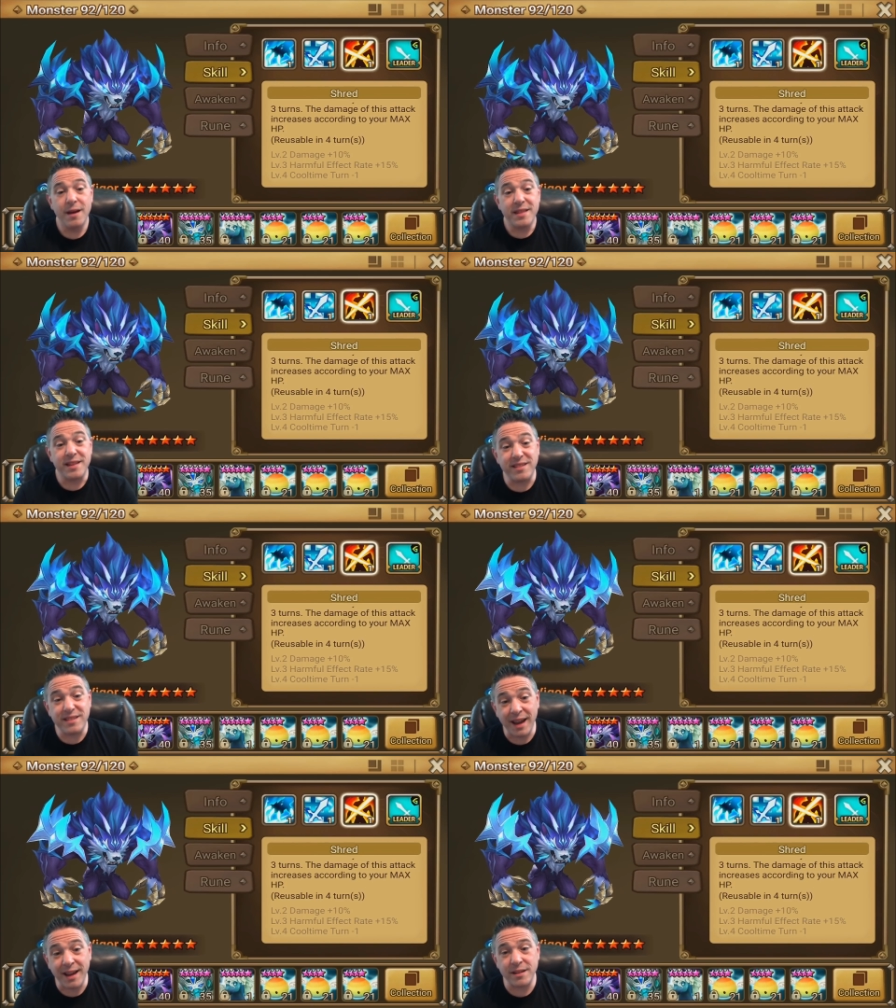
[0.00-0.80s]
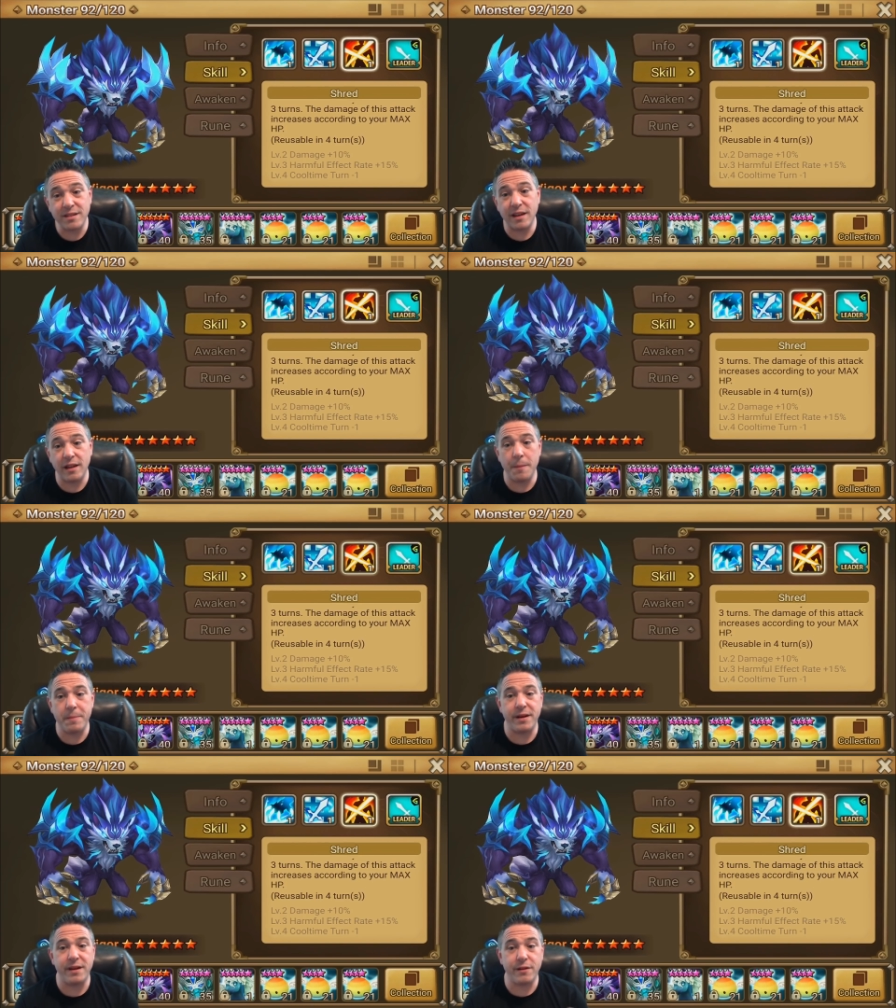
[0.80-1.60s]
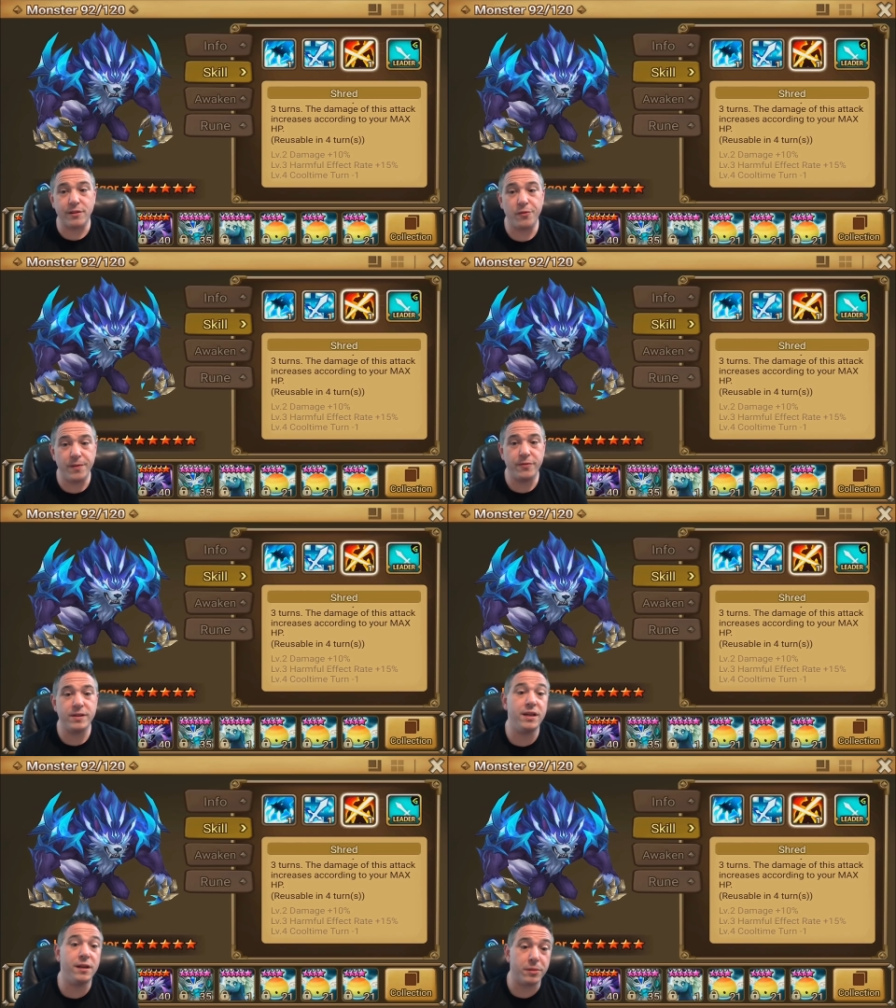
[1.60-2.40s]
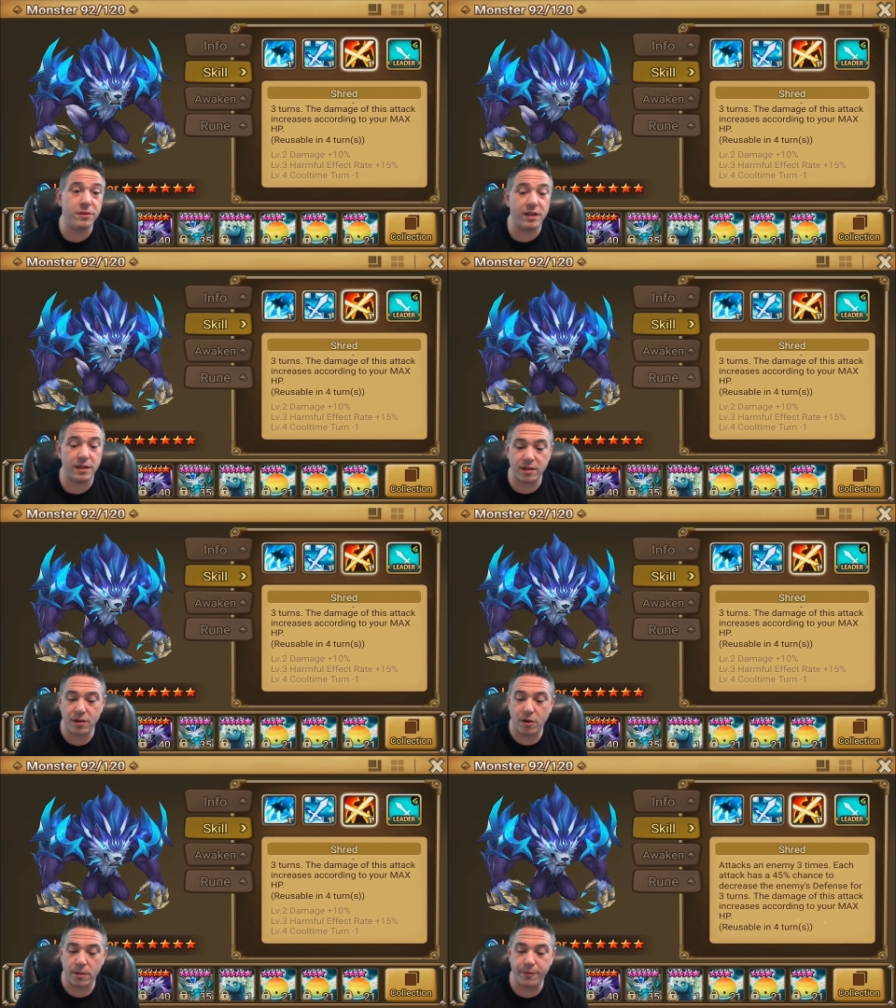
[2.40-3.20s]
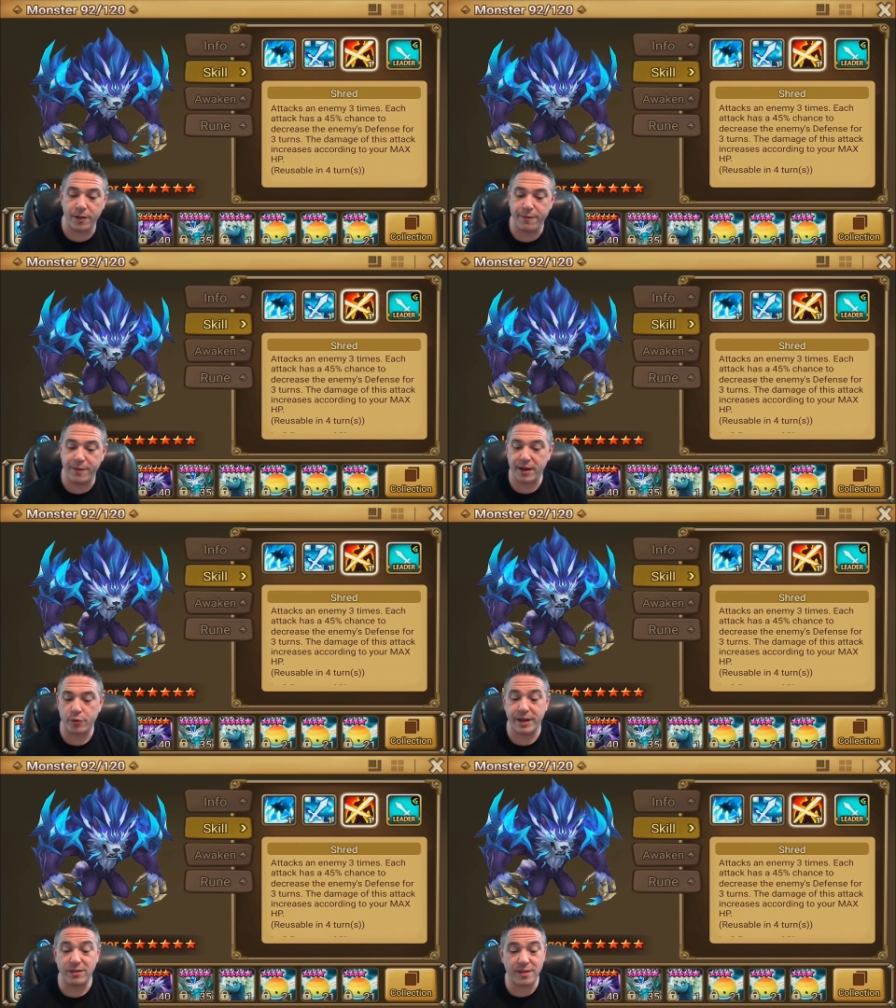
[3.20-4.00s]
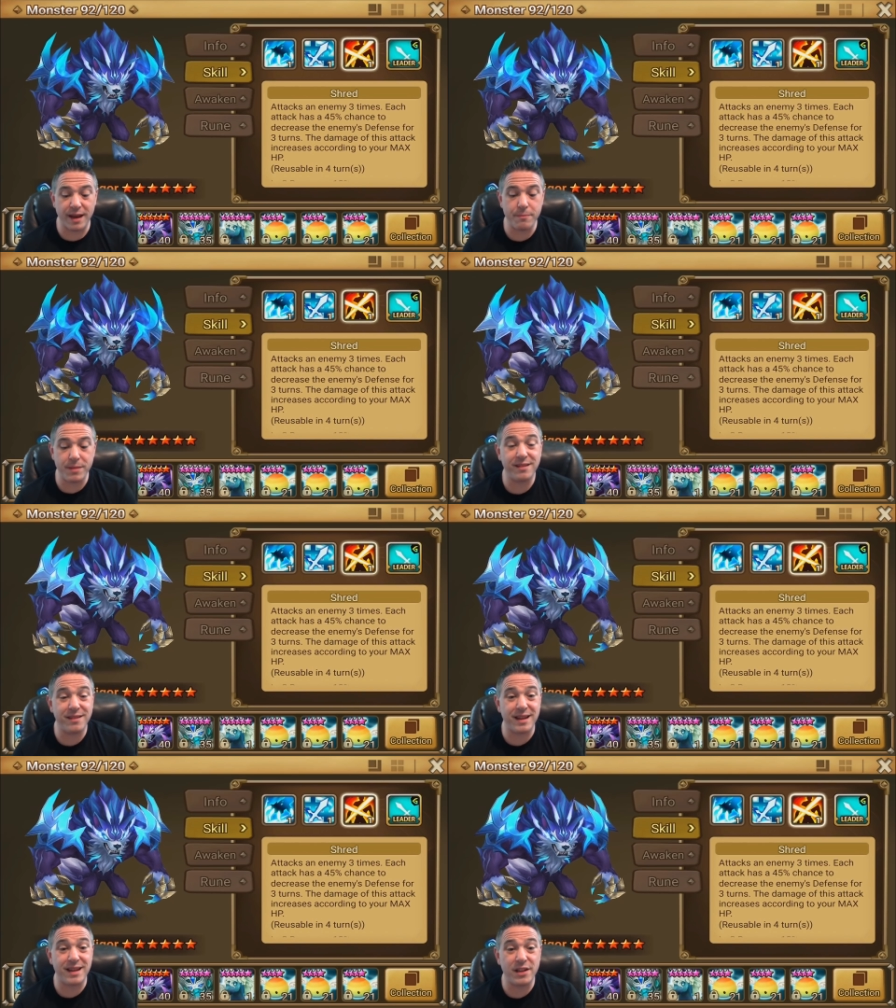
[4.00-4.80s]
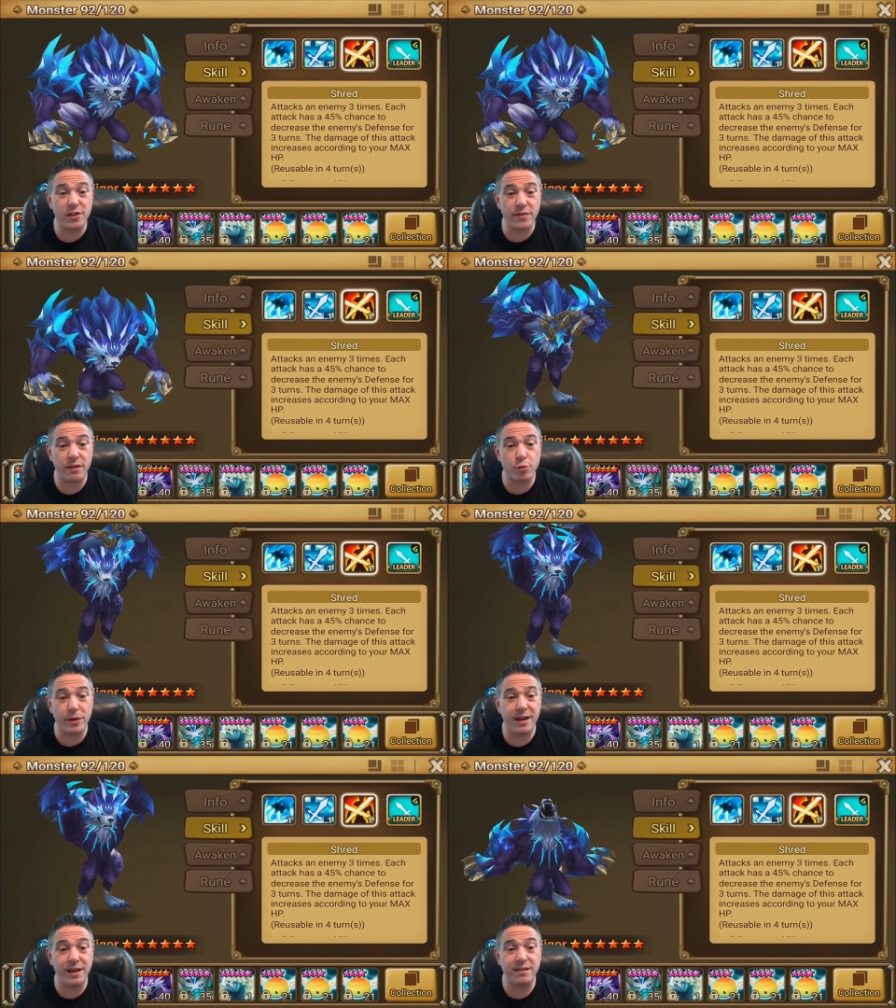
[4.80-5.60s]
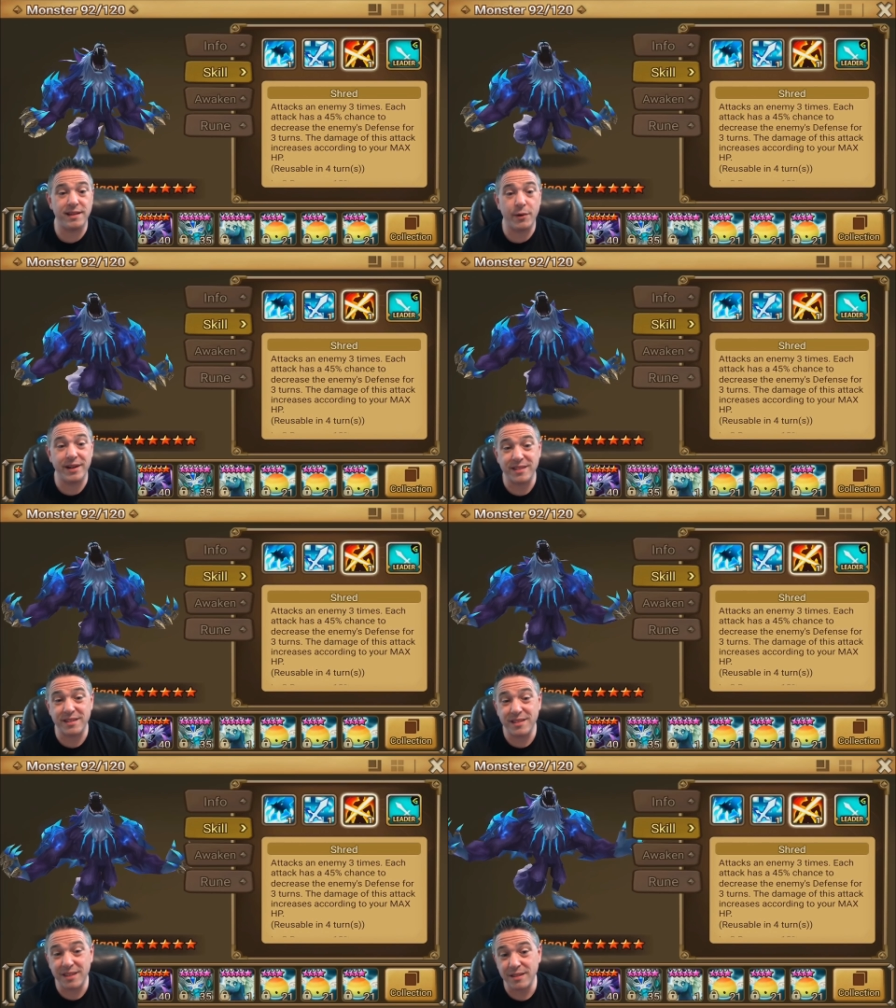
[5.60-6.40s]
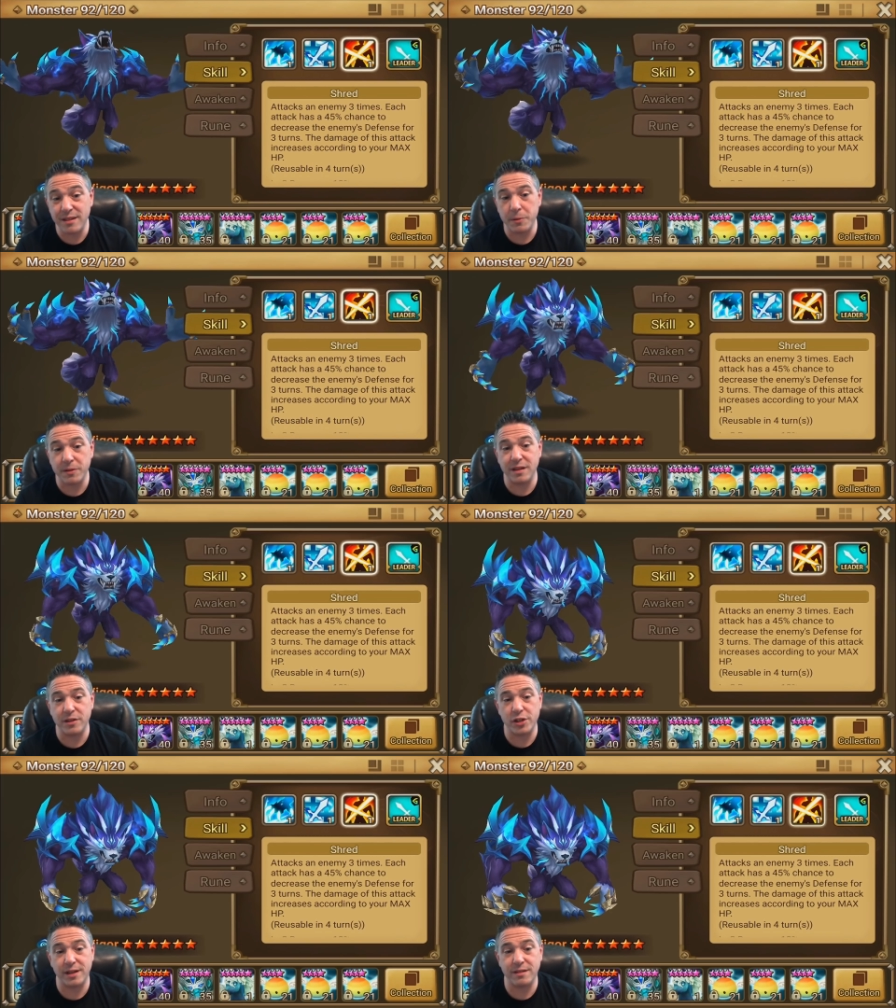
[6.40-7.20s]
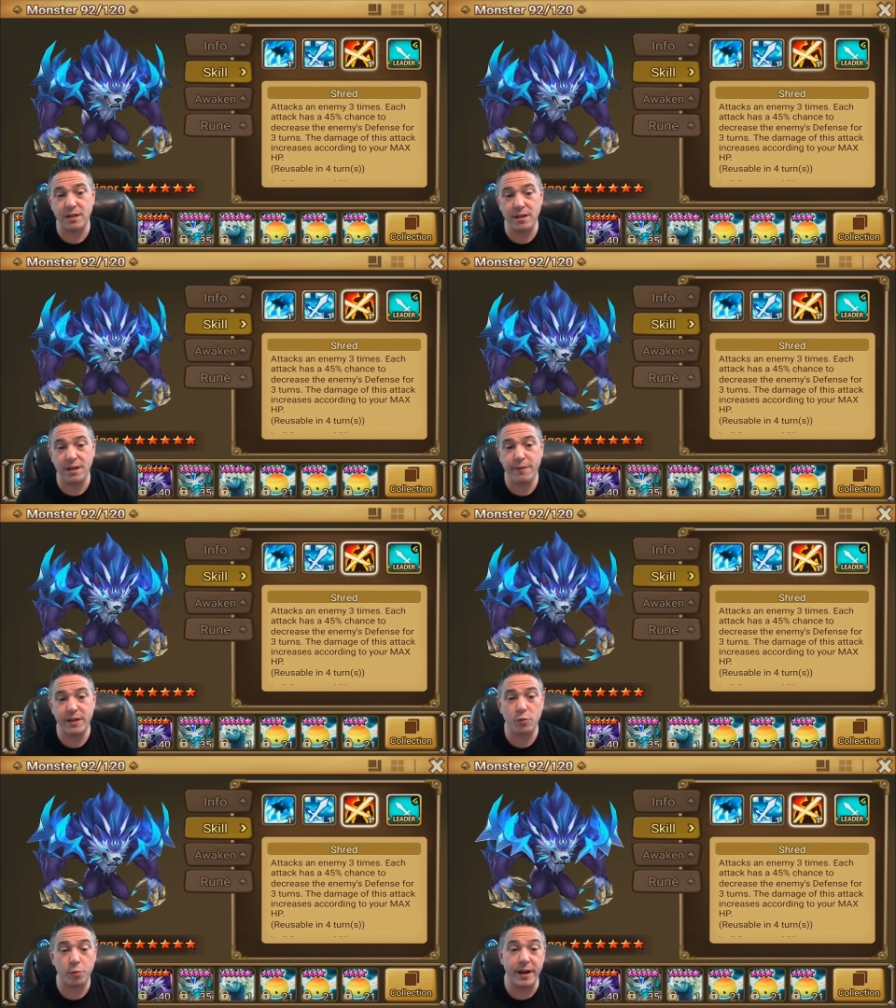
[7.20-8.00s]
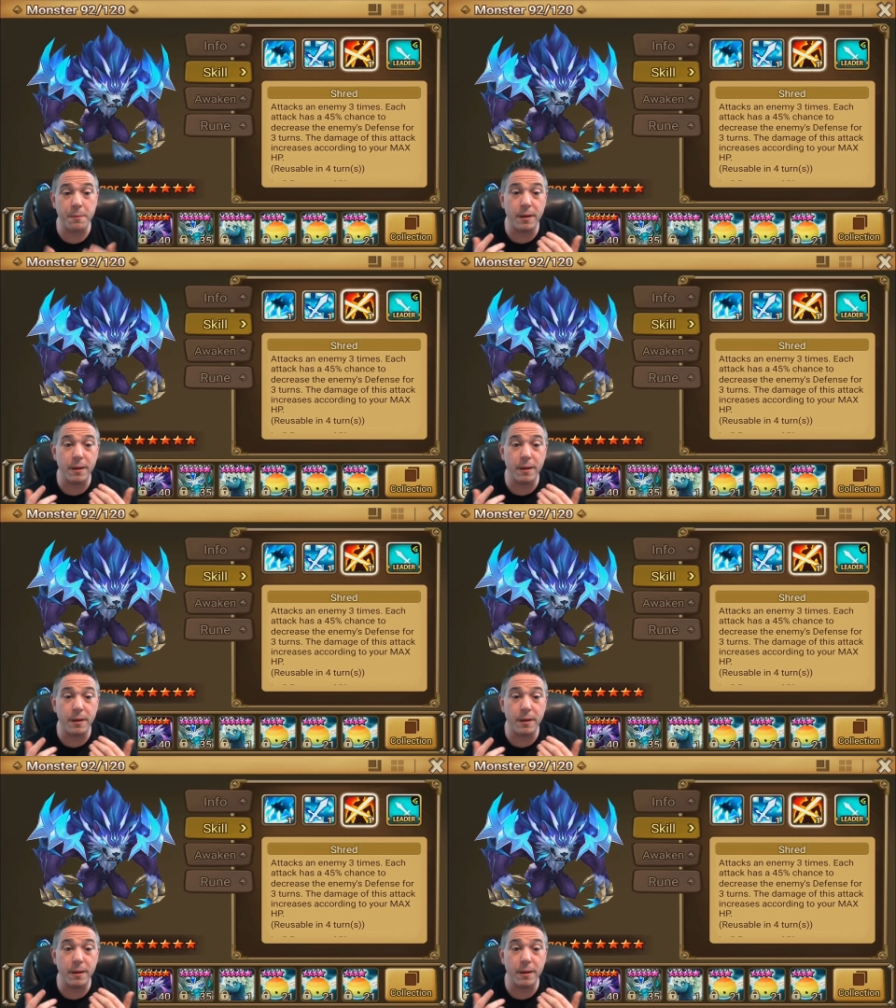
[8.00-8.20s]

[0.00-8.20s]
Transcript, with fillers: The second skill up in here is 15% to the harmful effect rate. So that means that each of the three hits now has the 60% chance to defense break.